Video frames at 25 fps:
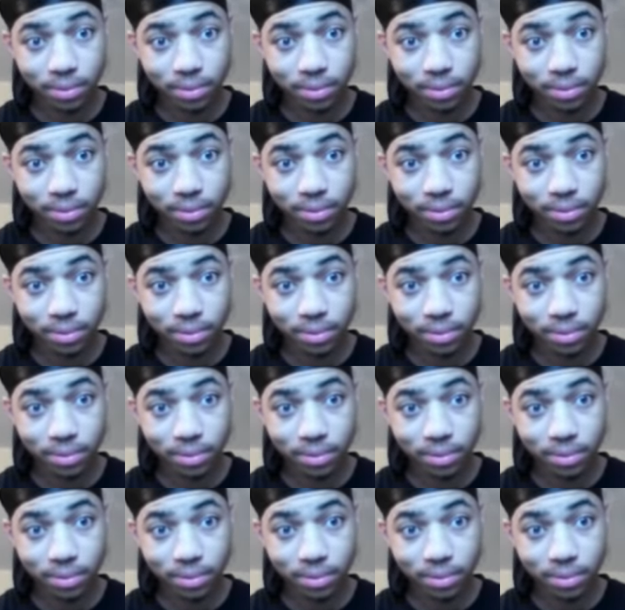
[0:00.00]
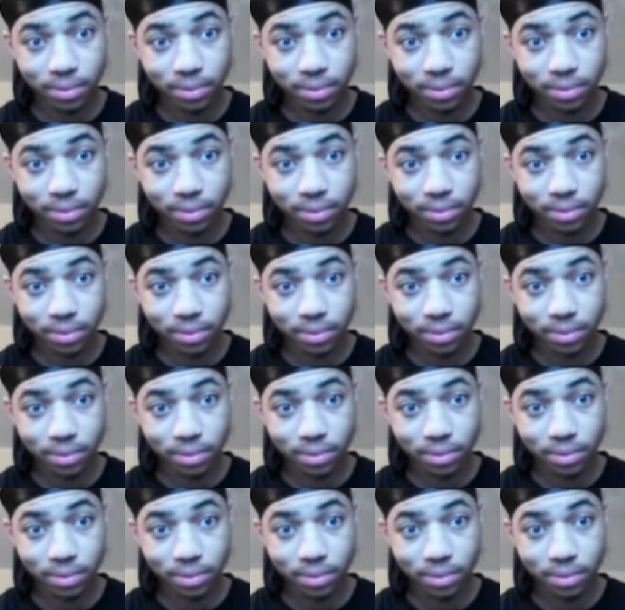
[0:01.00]

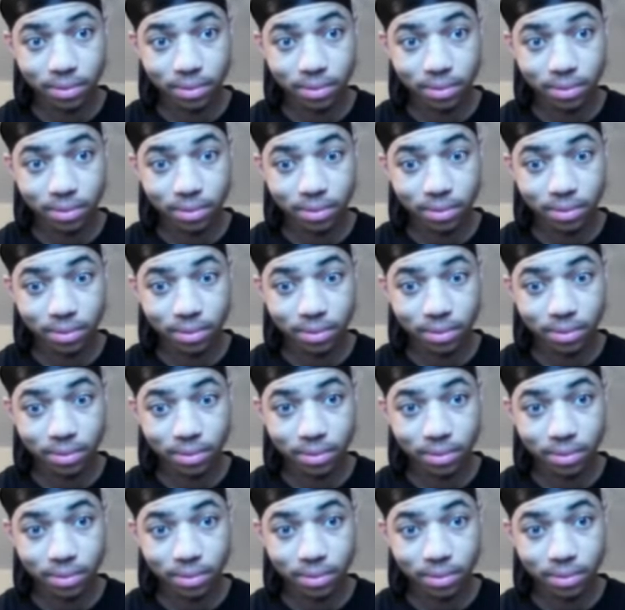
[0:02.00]
This person isn't speaking.